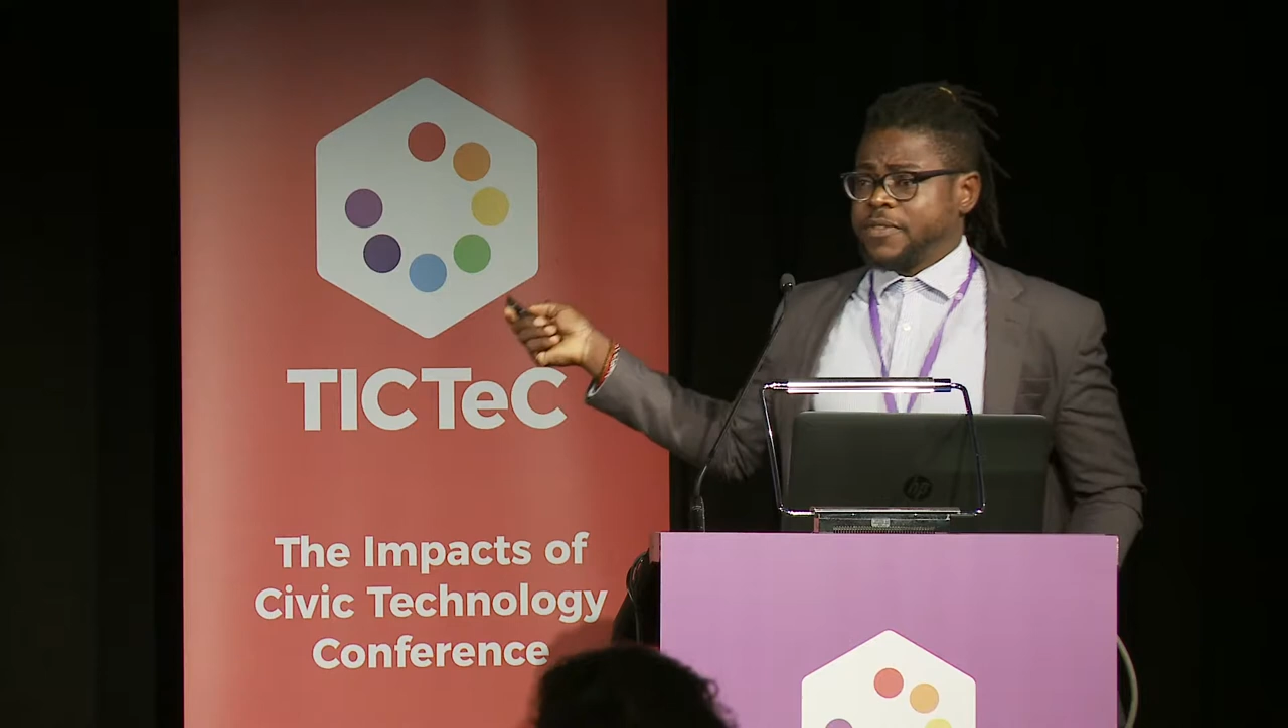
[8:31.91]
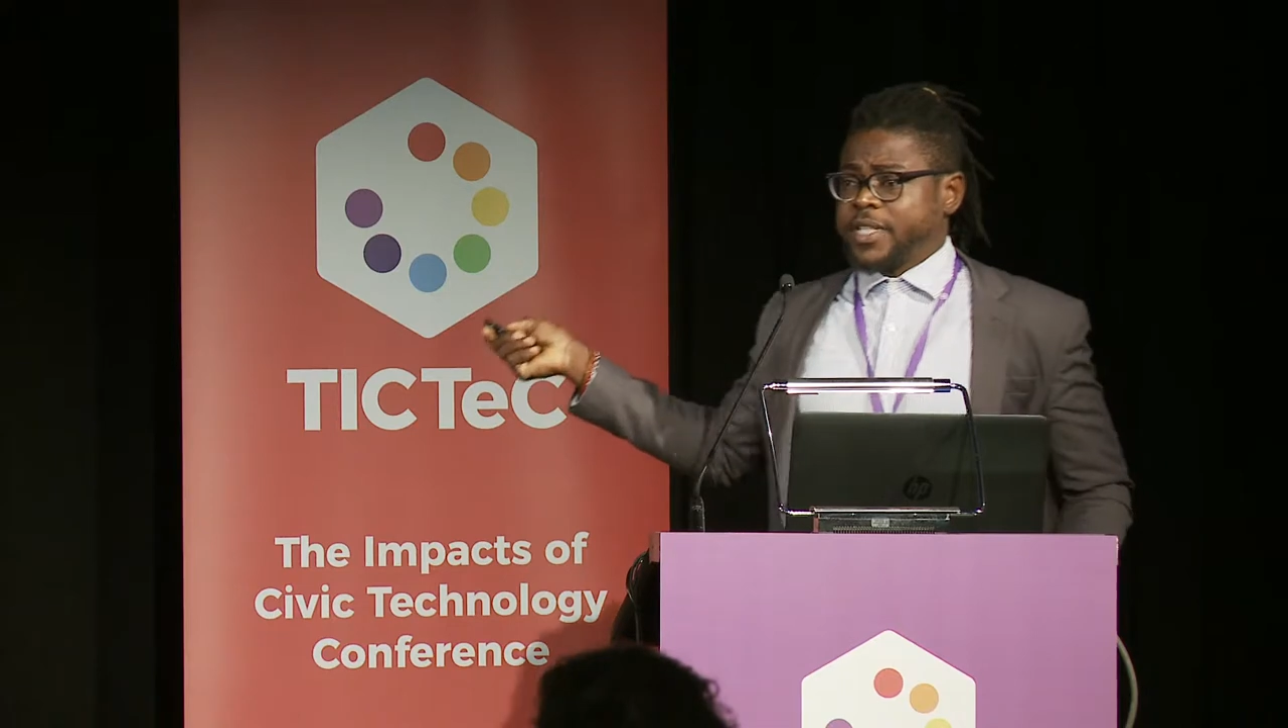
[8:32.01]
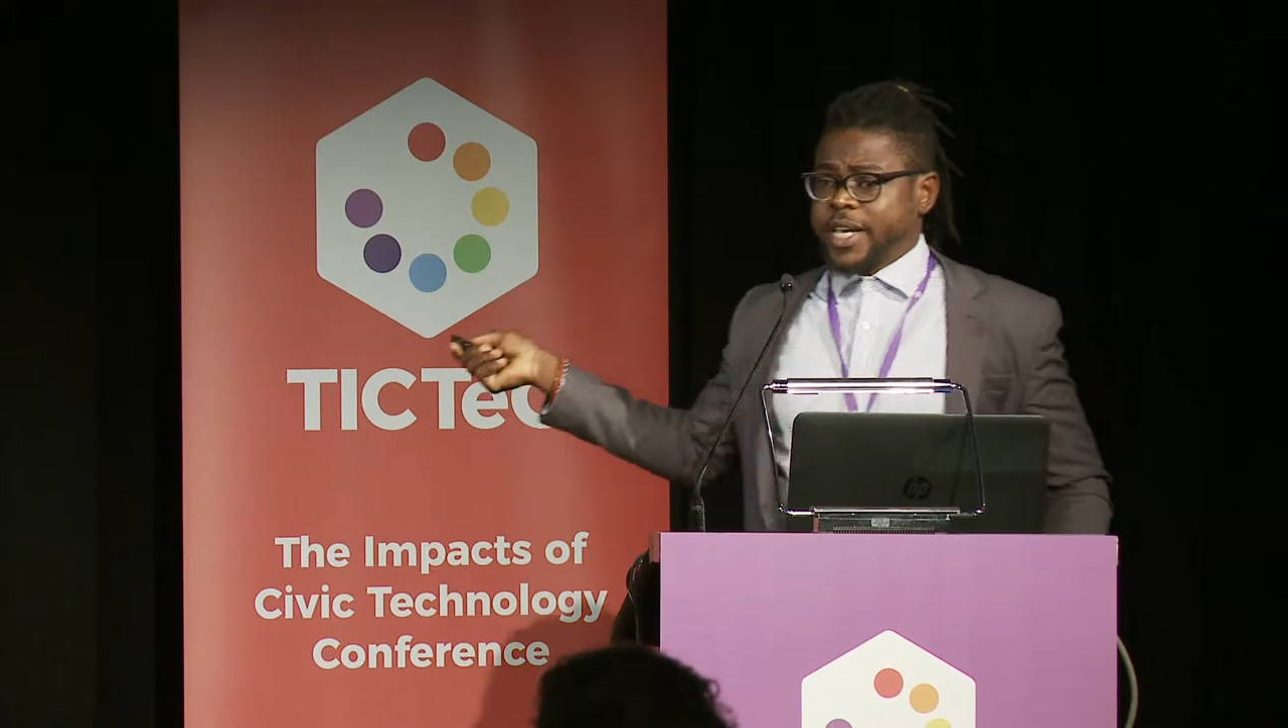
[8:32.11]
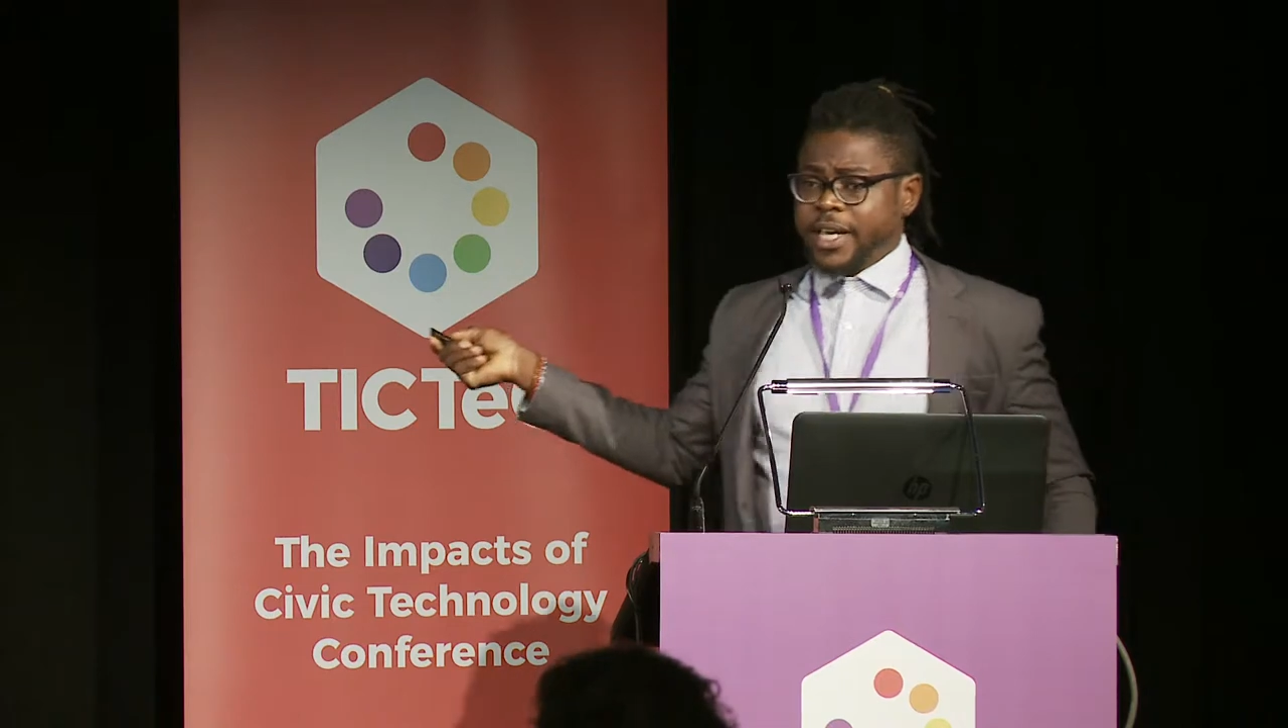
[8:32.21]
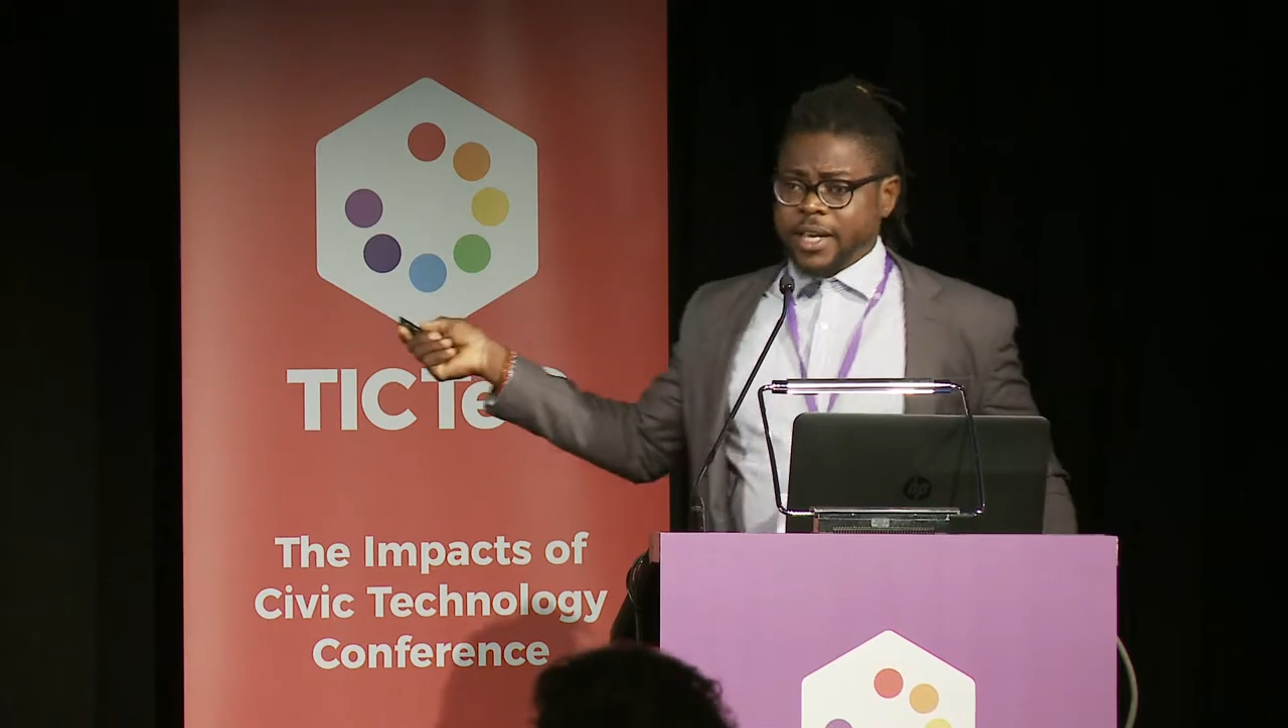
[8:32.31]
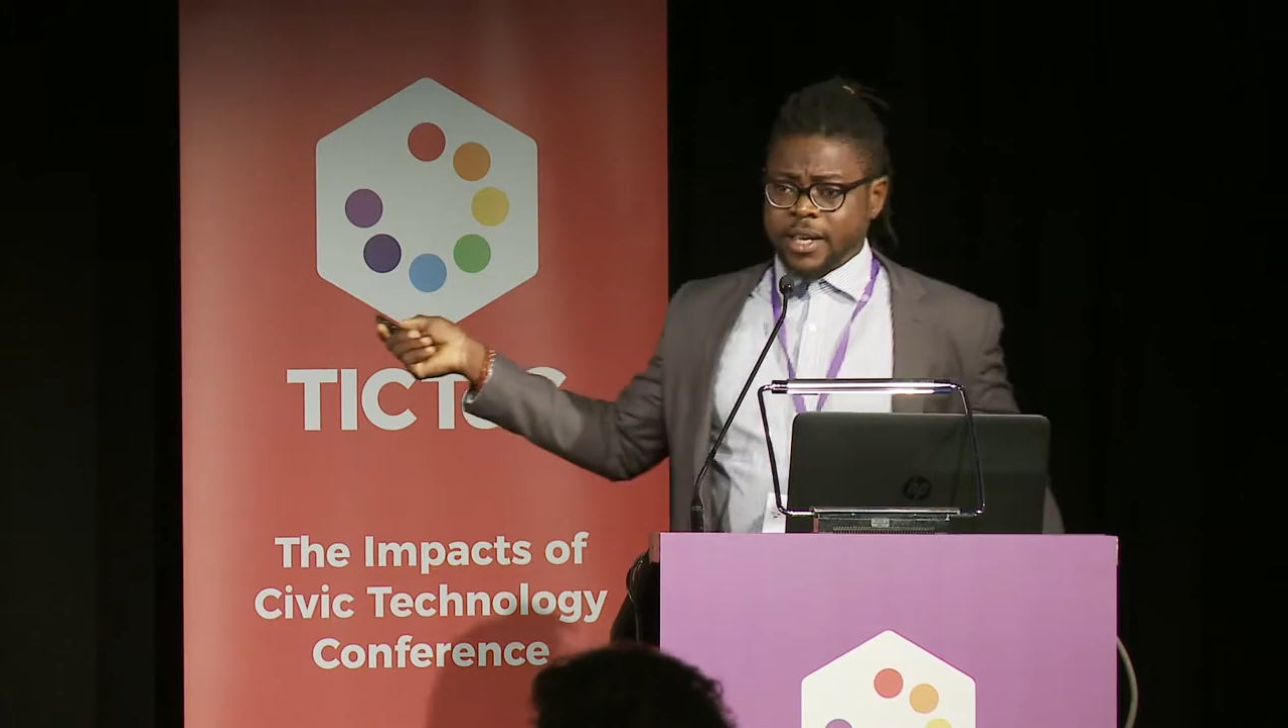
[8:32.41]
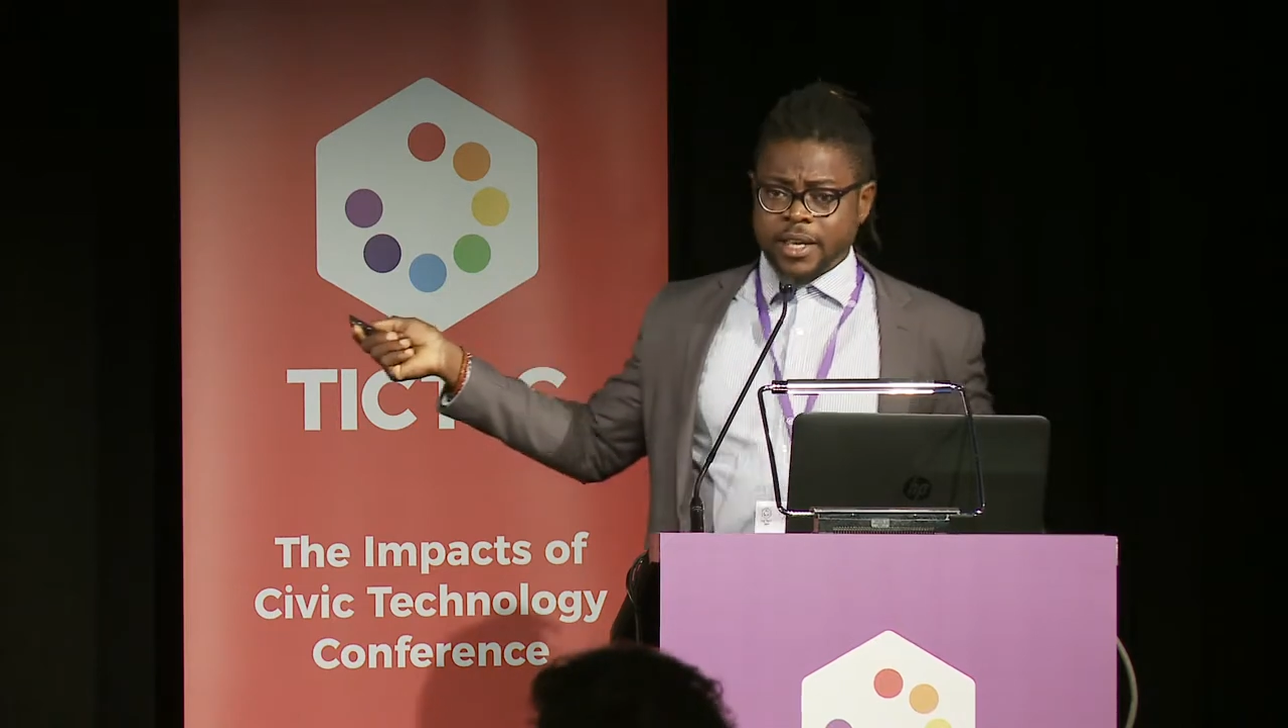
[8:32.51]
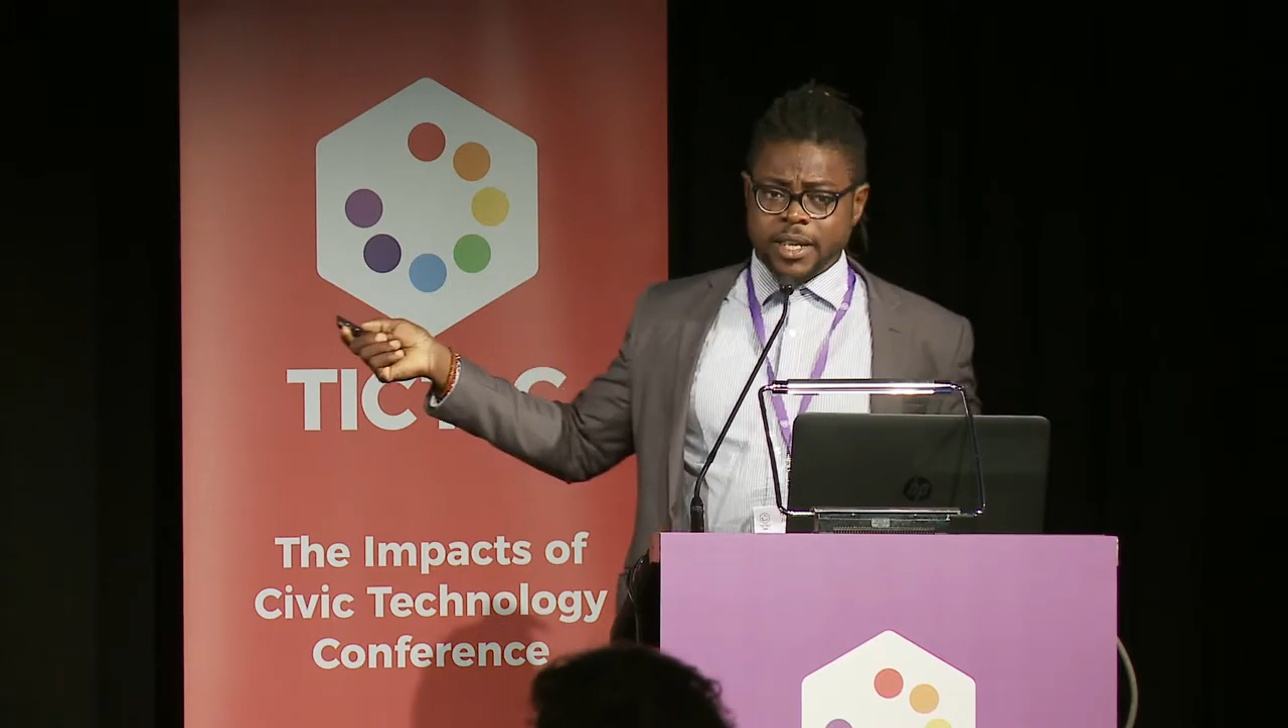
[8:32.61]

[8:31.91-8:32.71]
of tech,